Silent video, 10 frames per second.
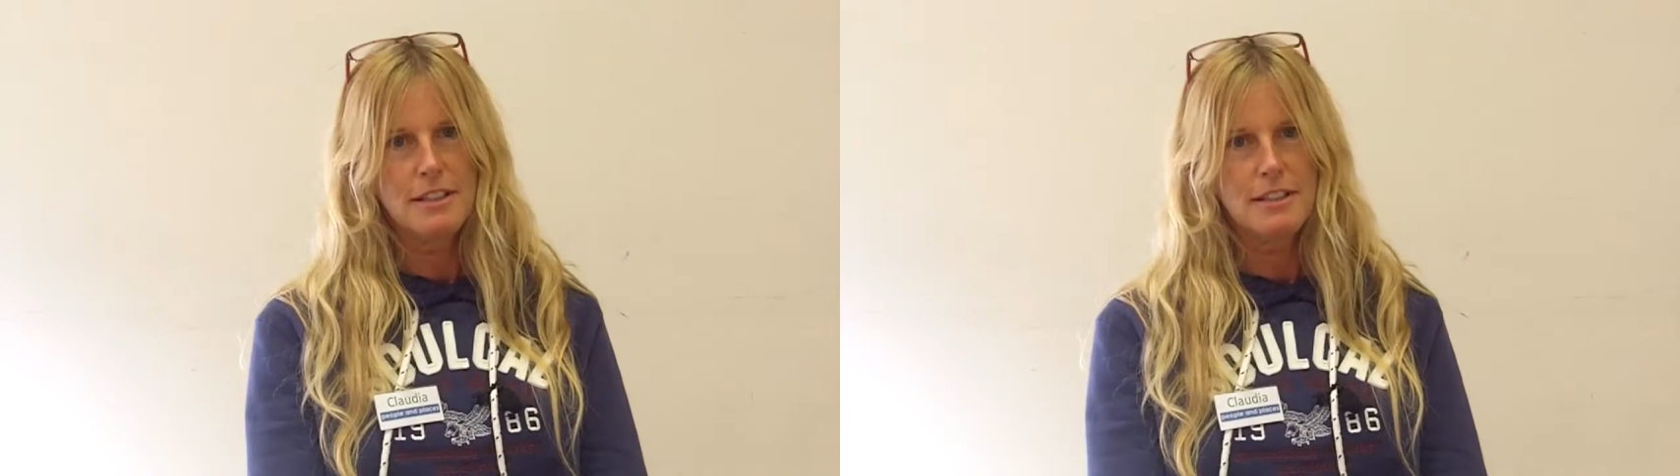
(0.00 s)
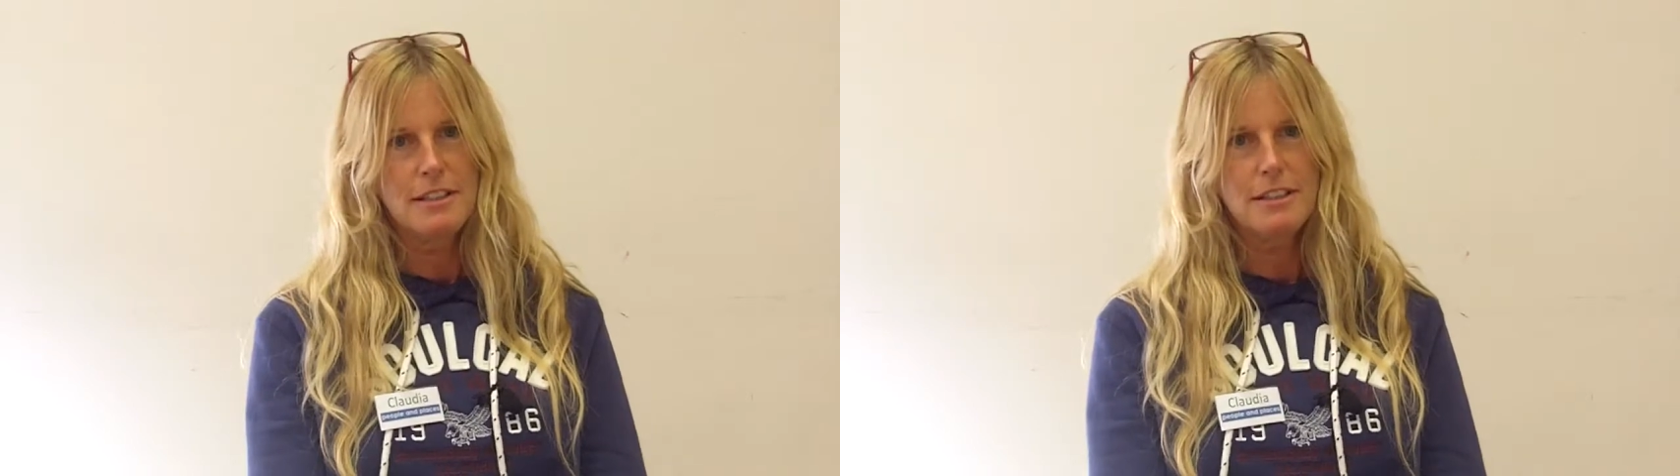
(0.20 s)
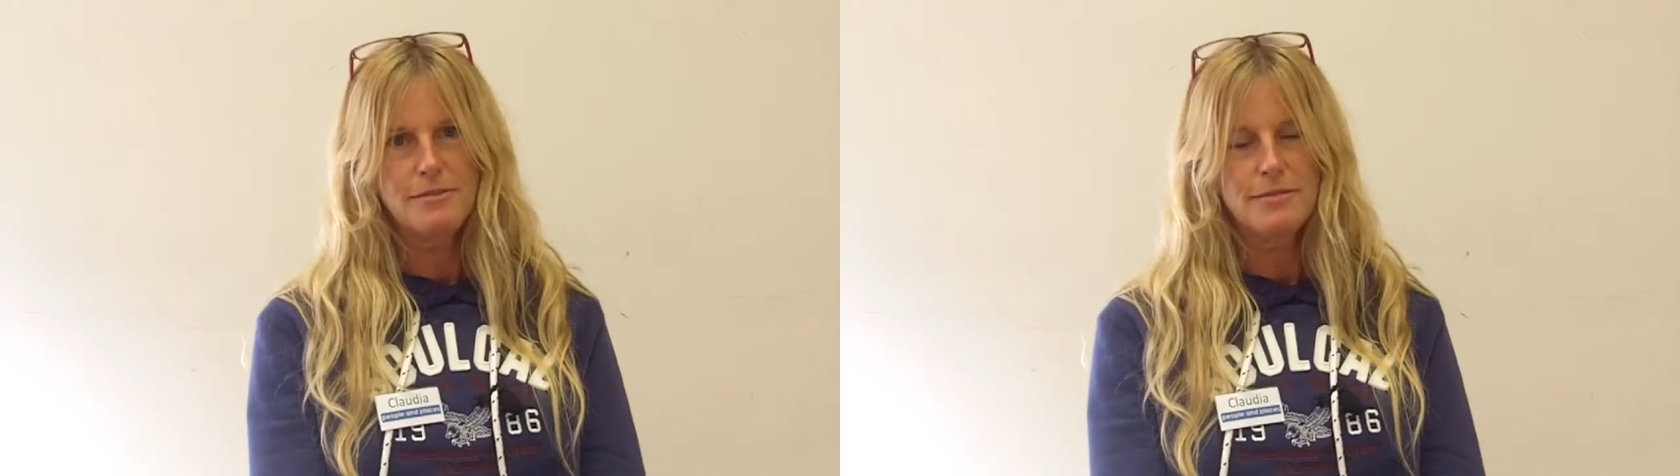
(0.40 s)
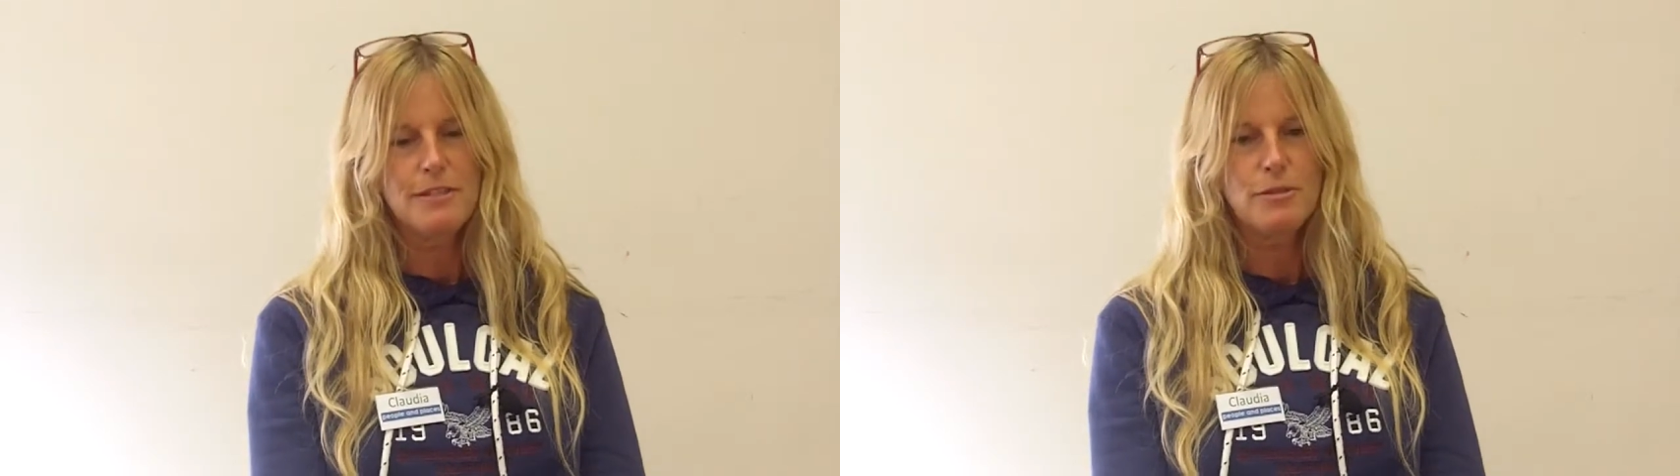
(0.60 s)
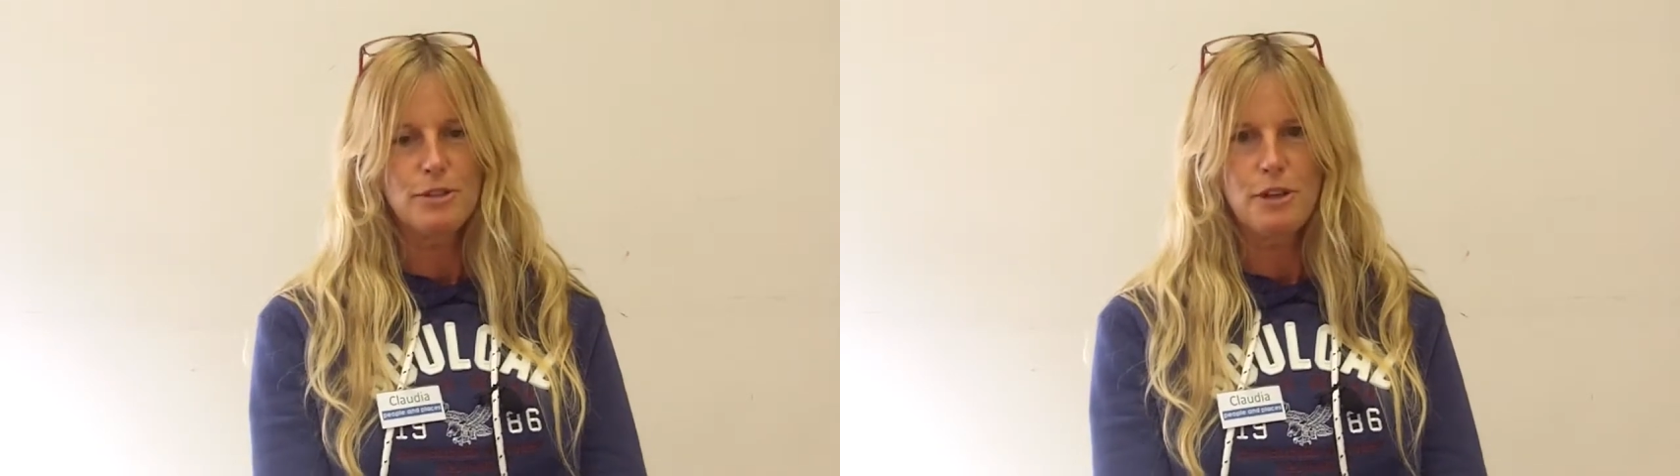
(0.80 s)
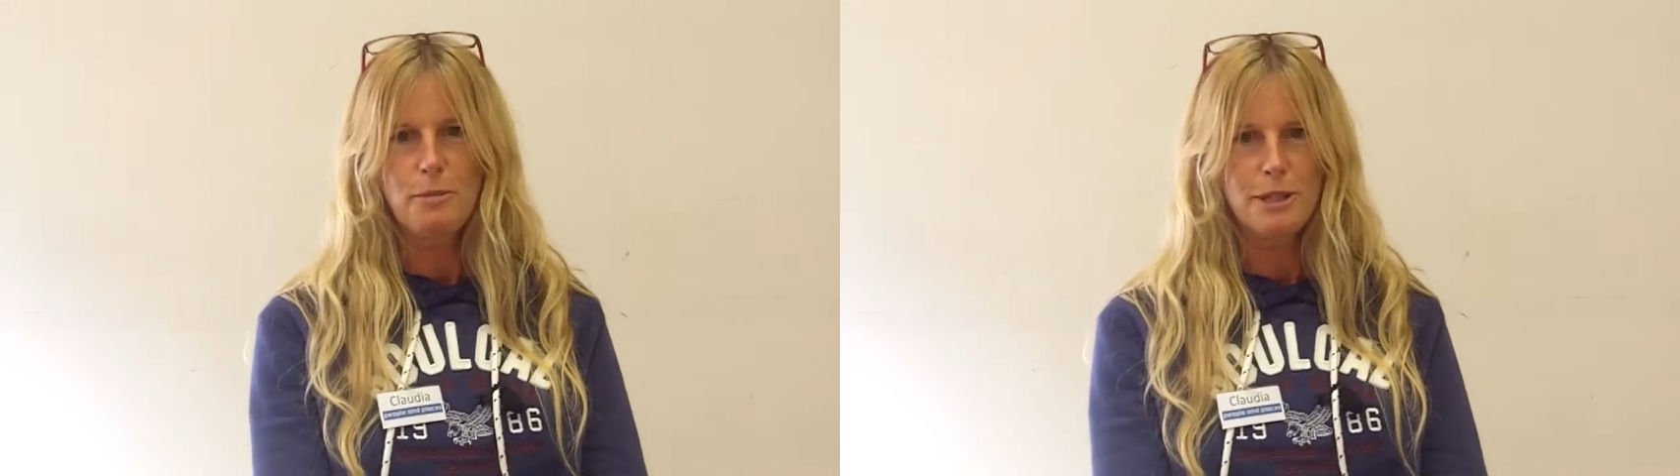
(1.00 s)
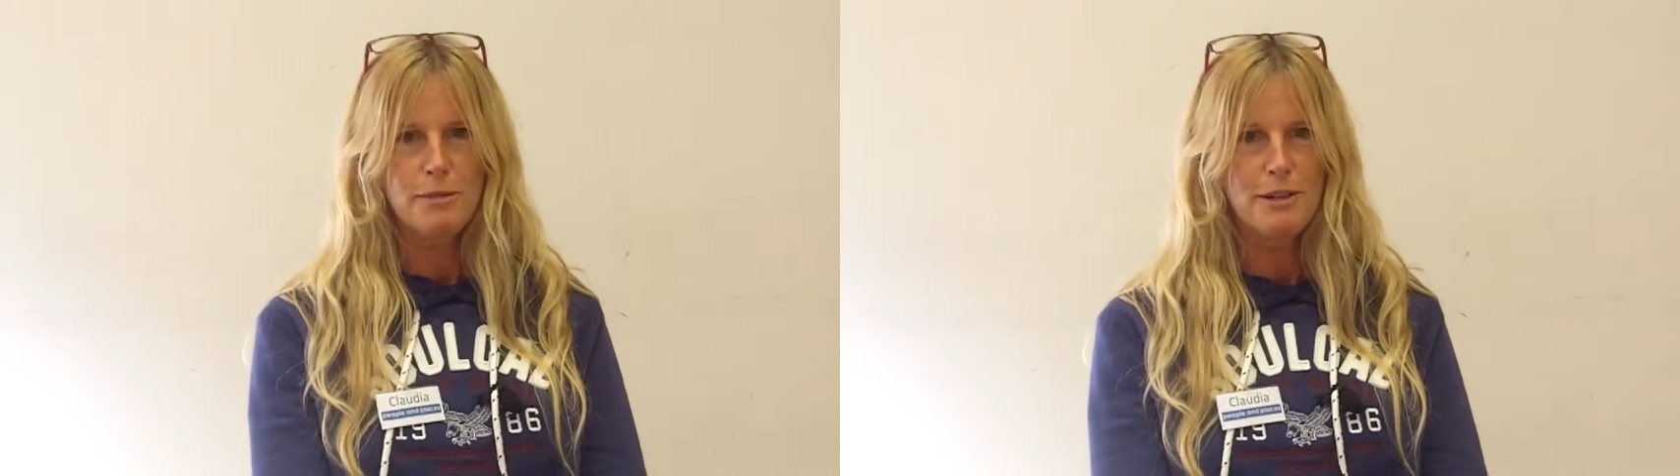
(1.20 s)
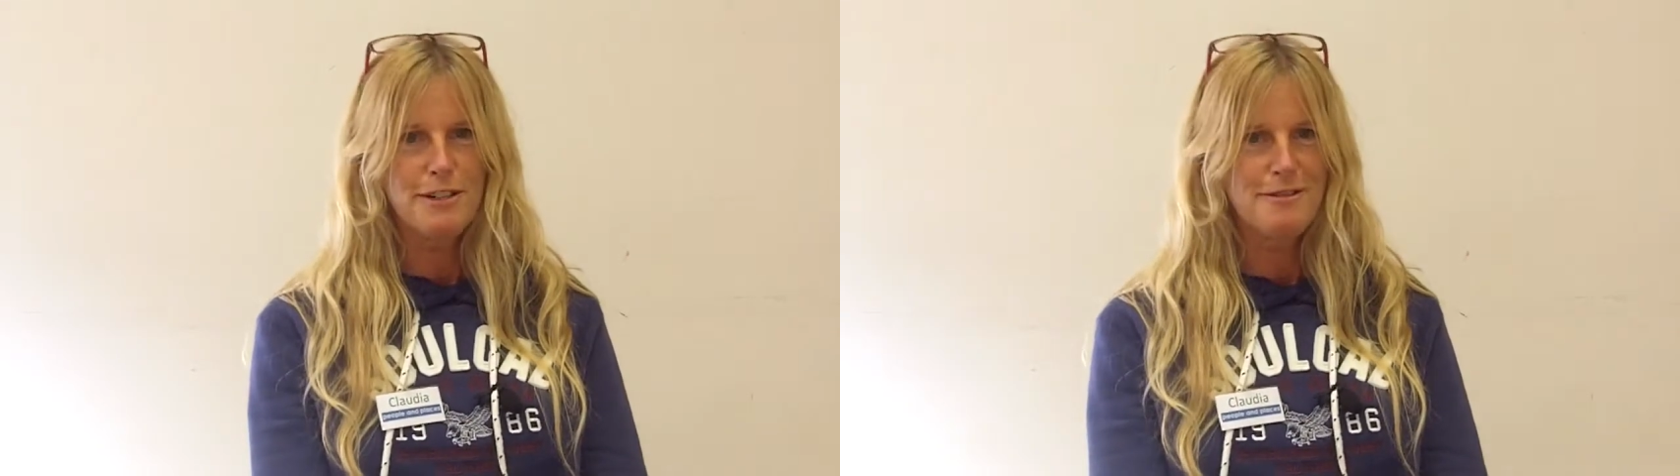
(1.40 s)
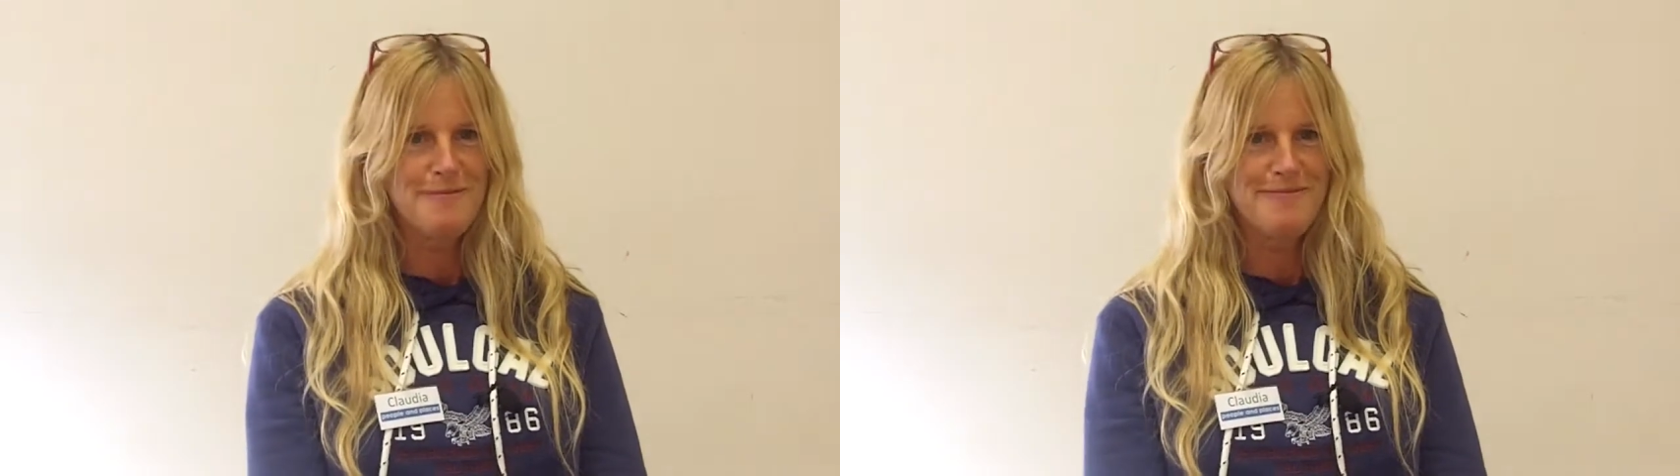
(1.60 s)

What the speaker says: You know, they've always got a big smile.